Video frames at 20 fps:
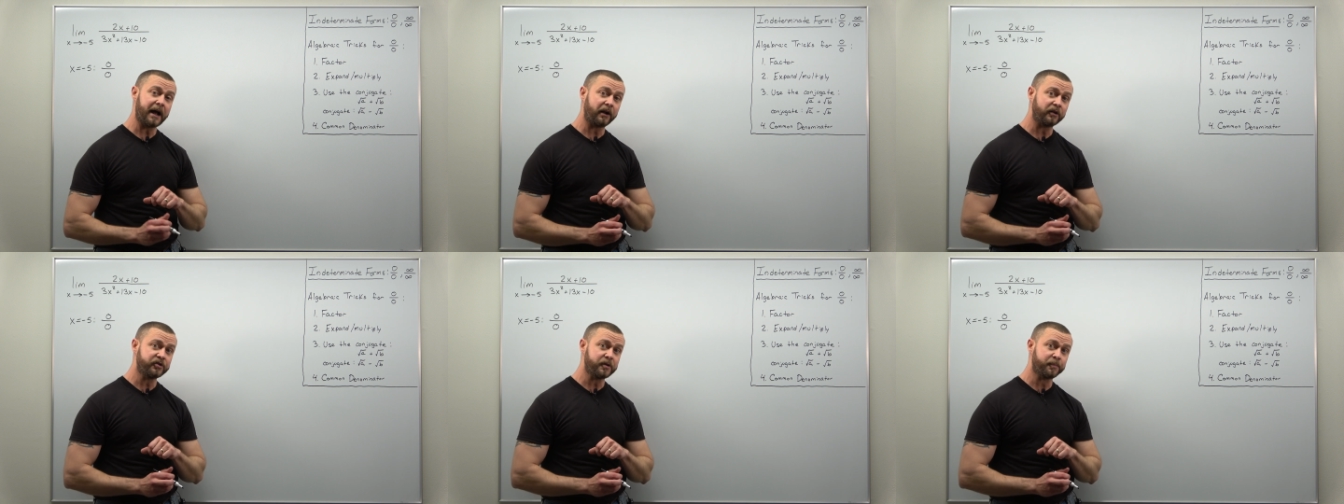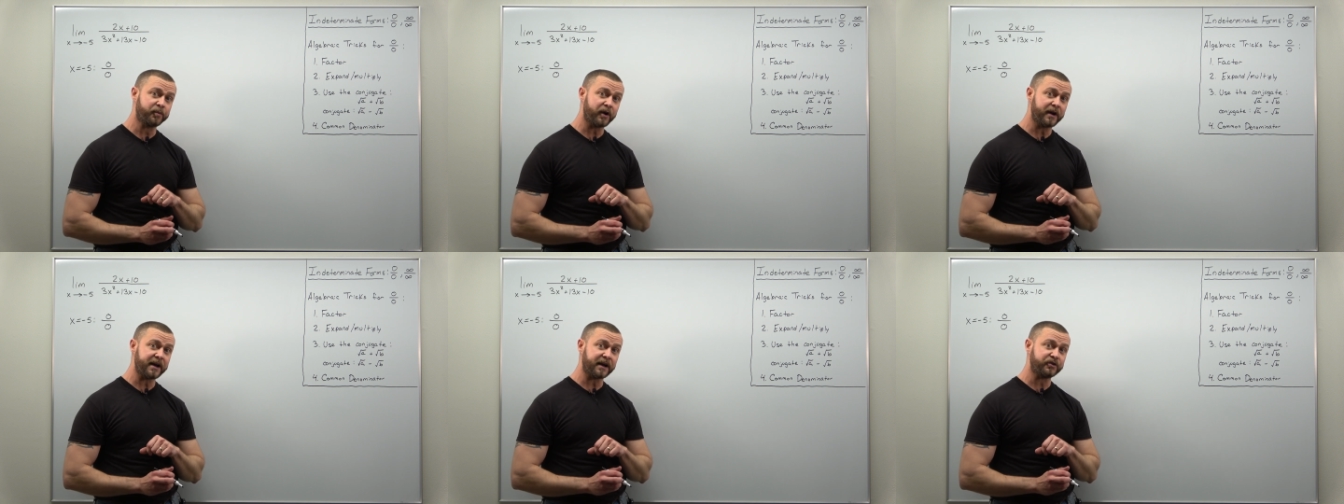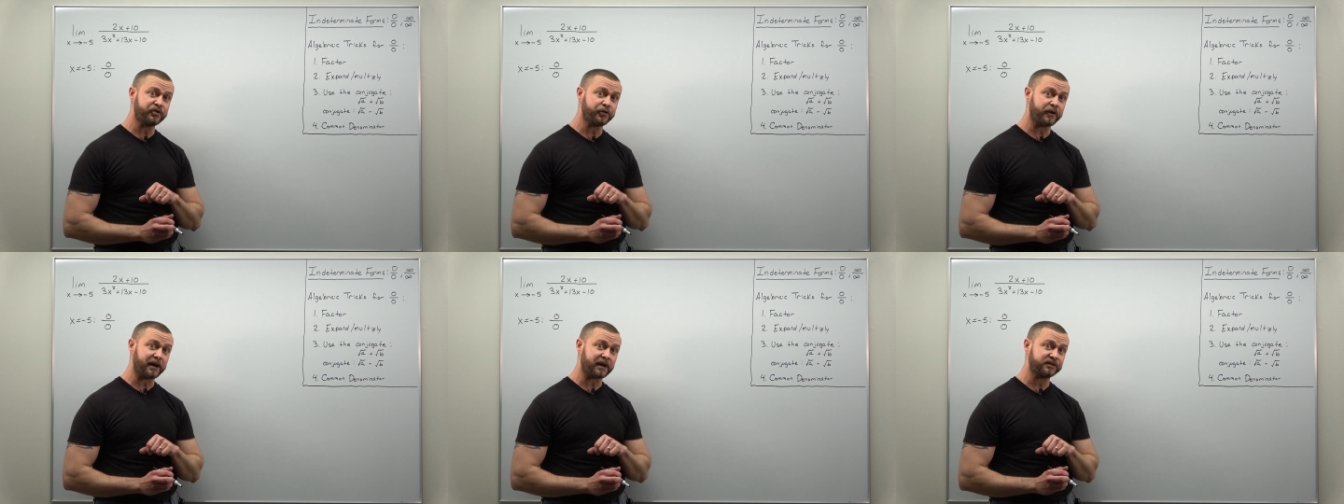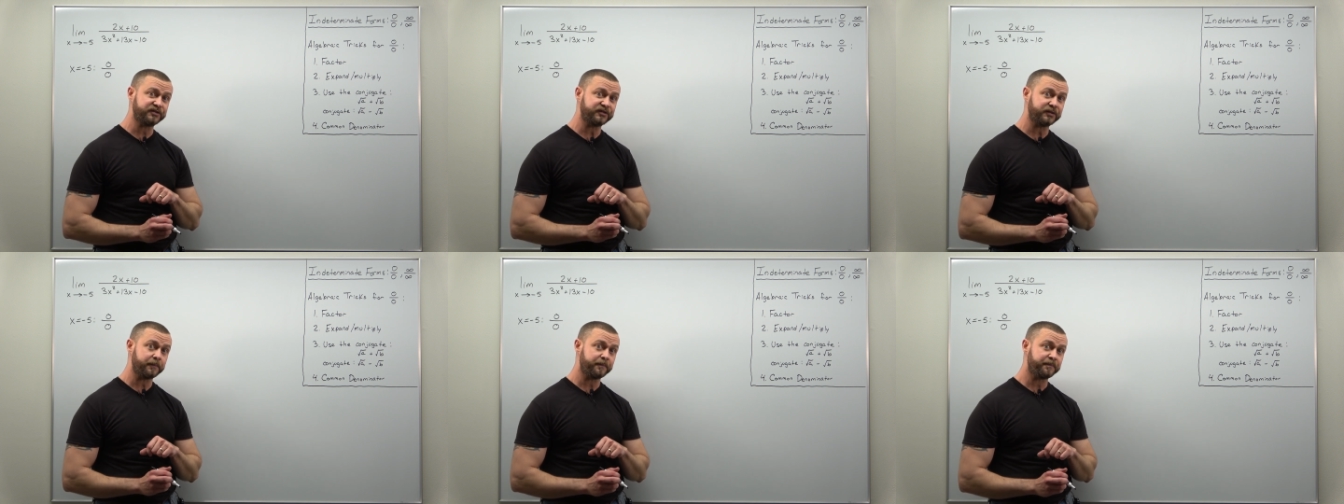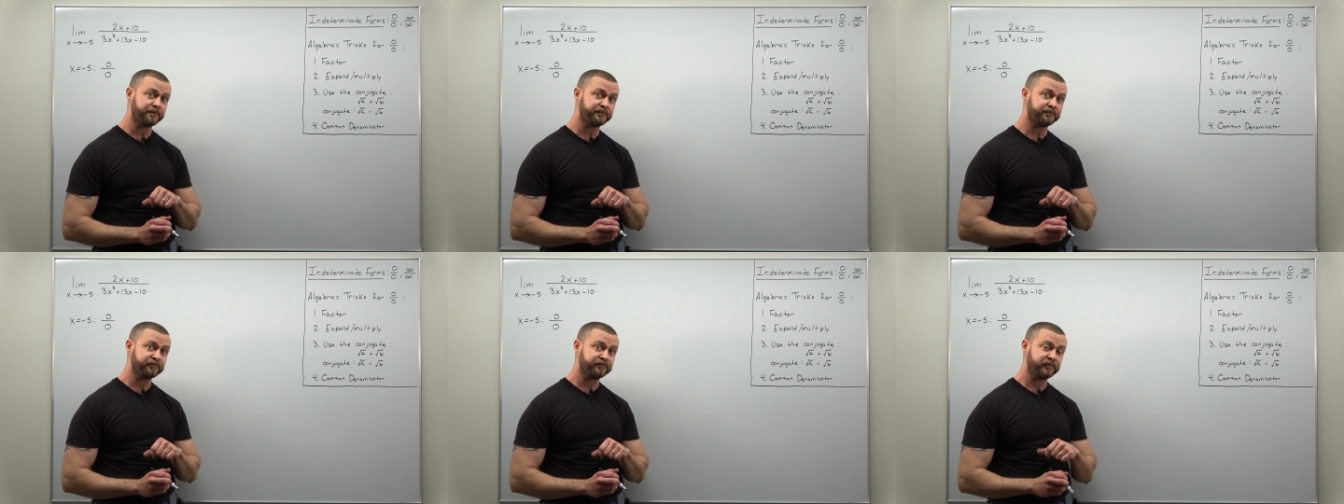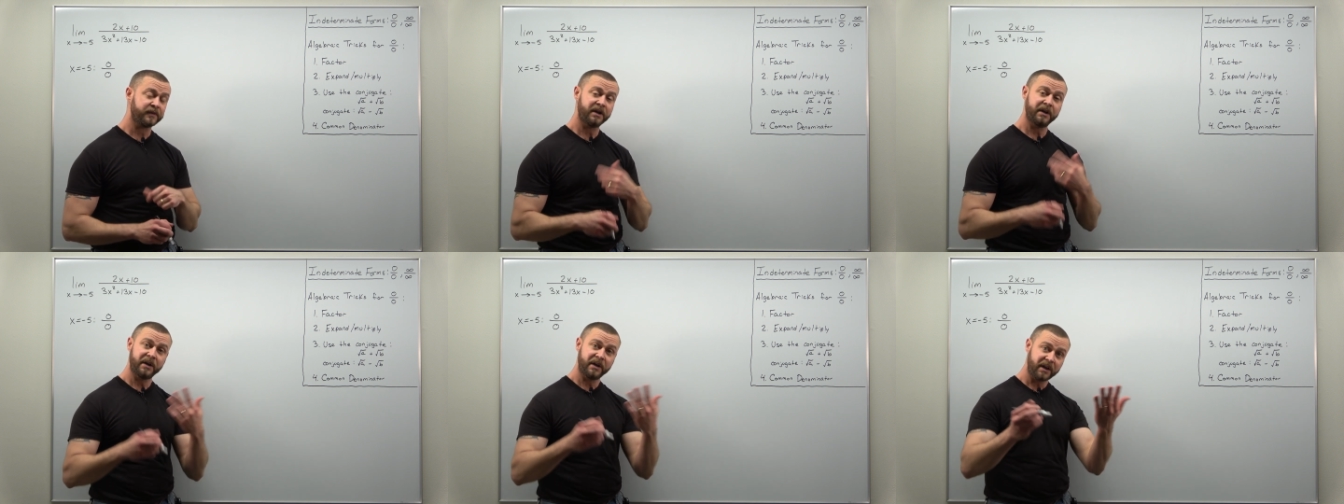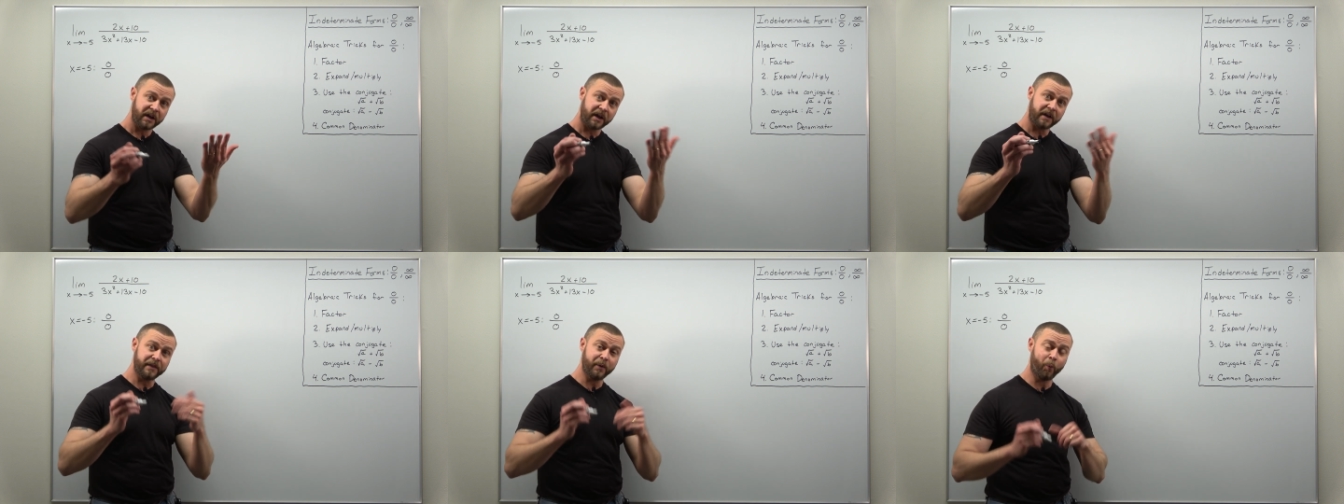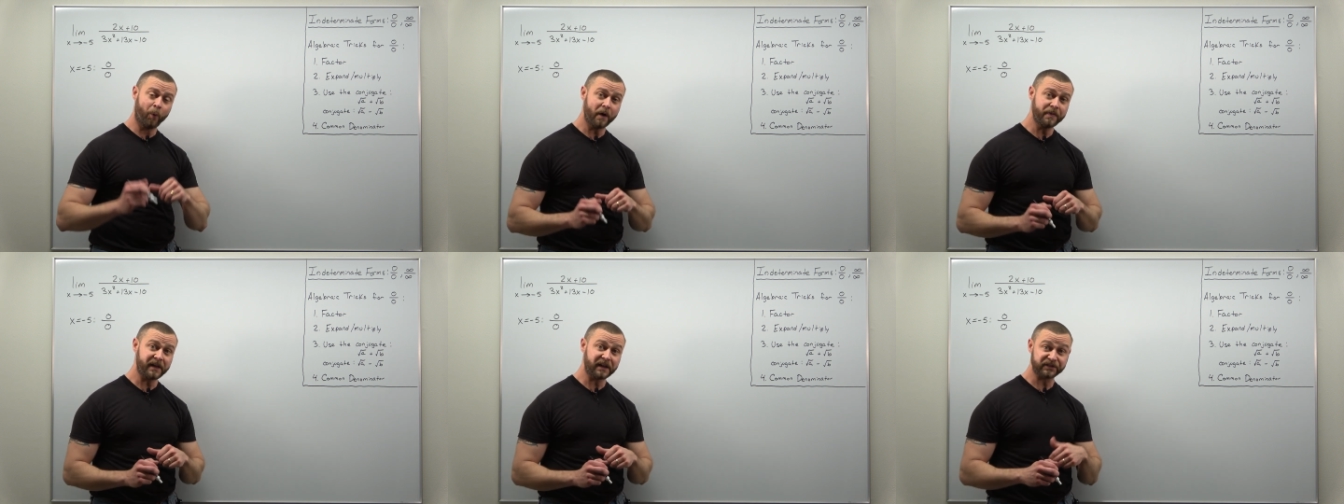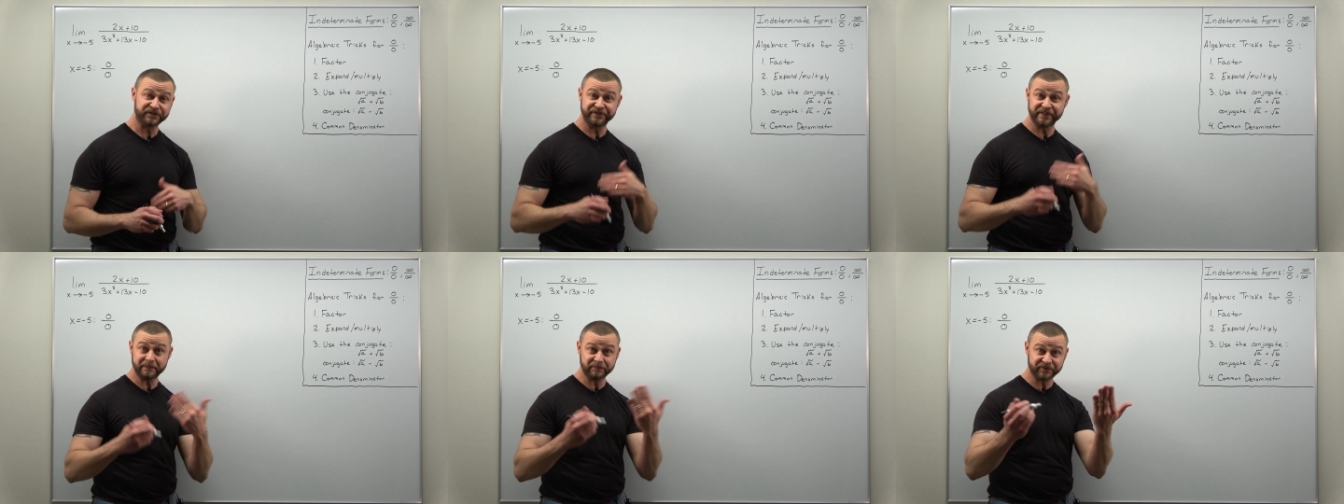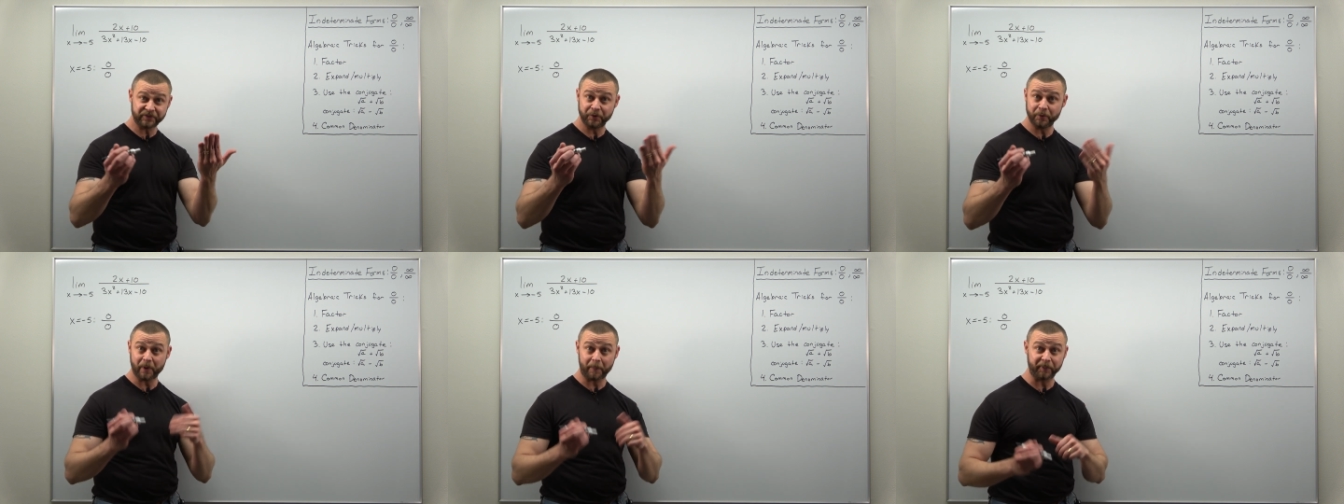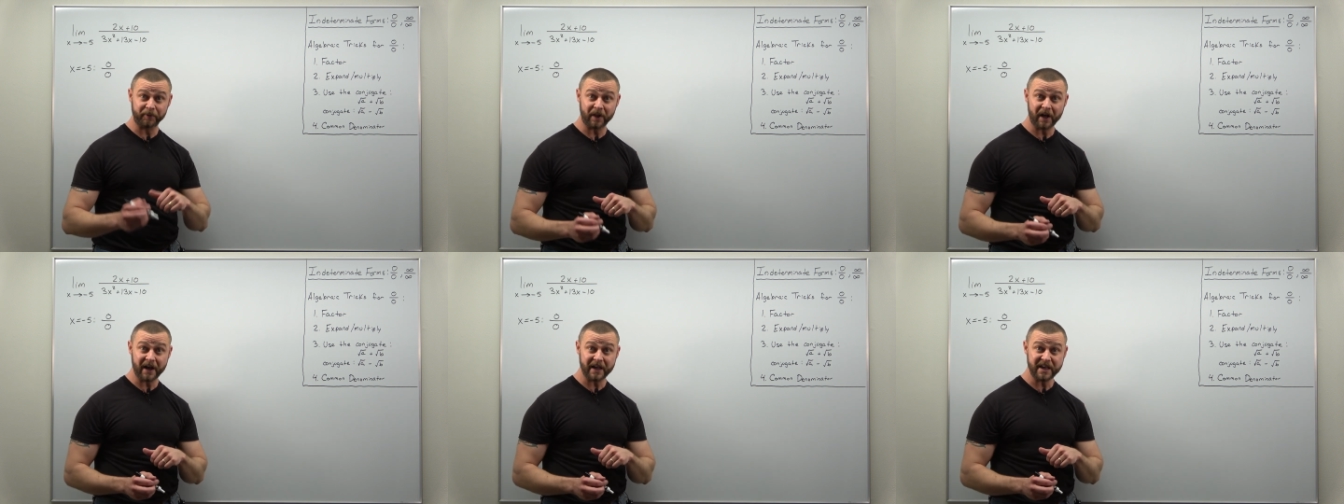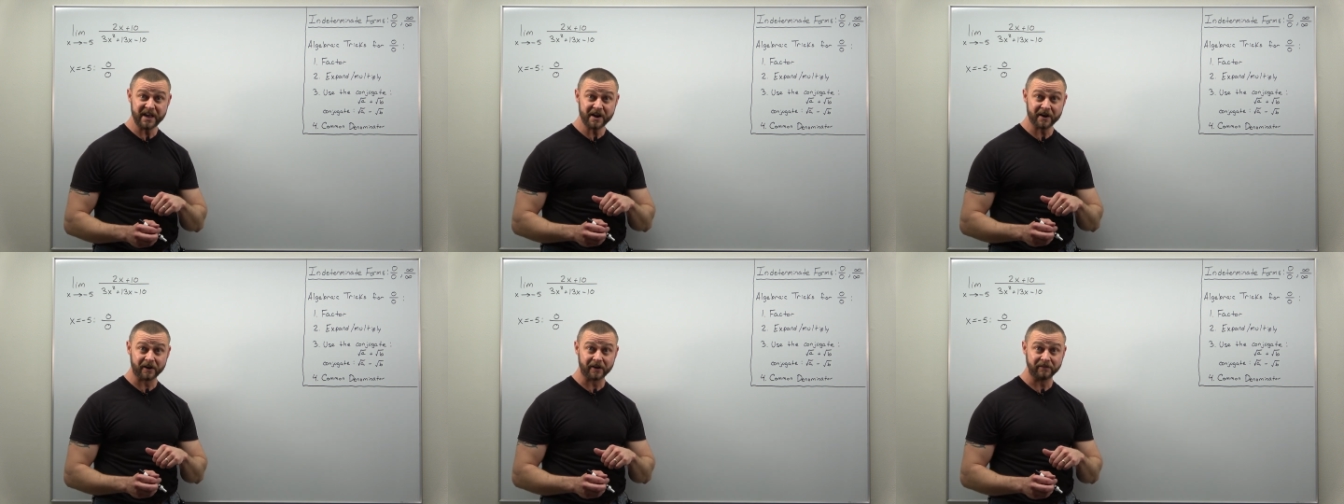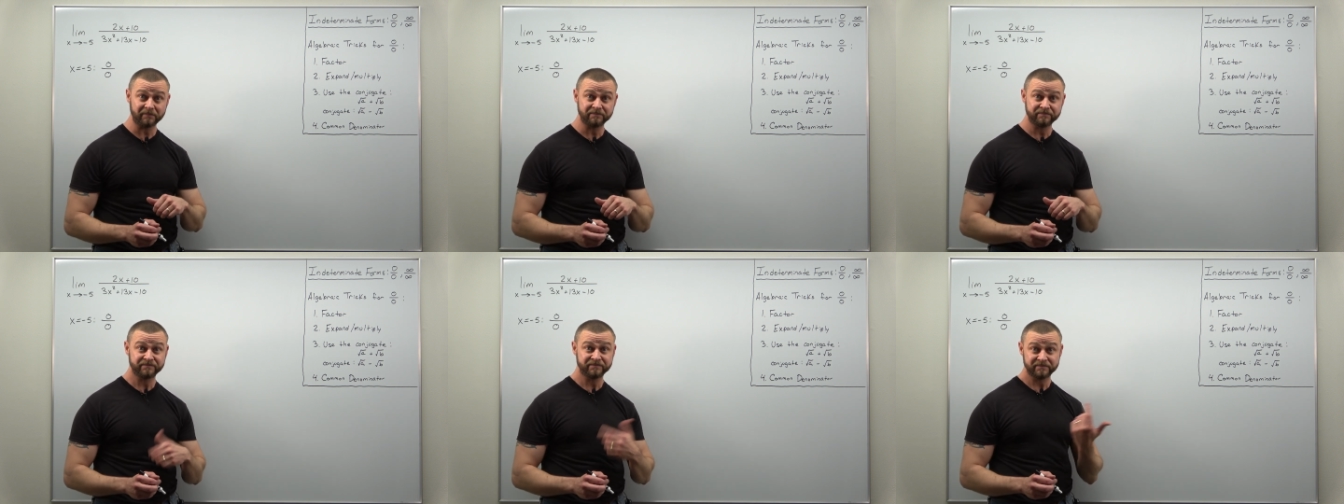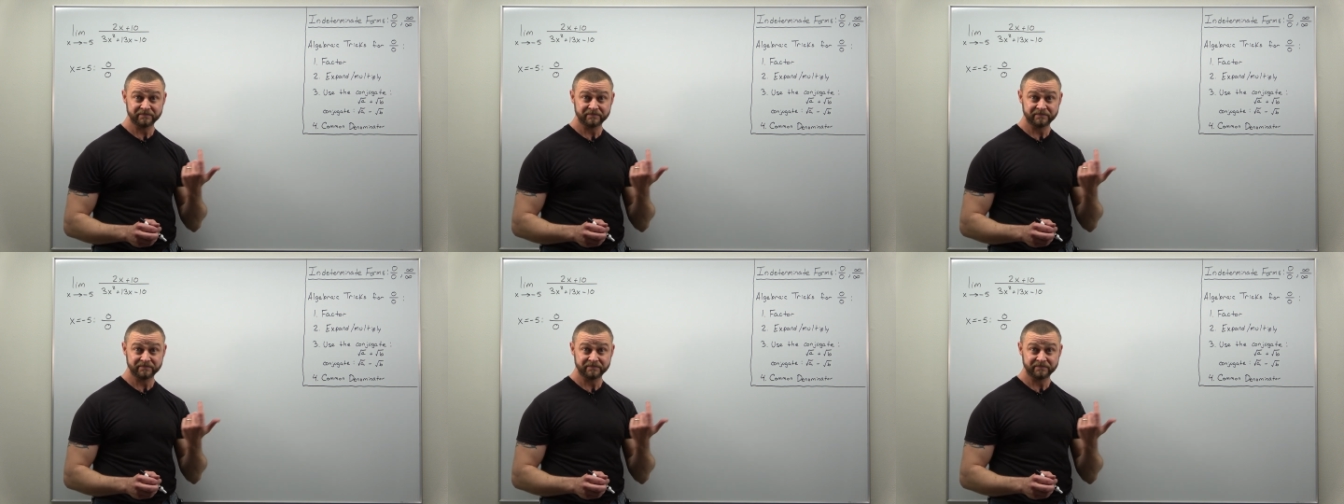algebraic tricks and the one that seems to apply here,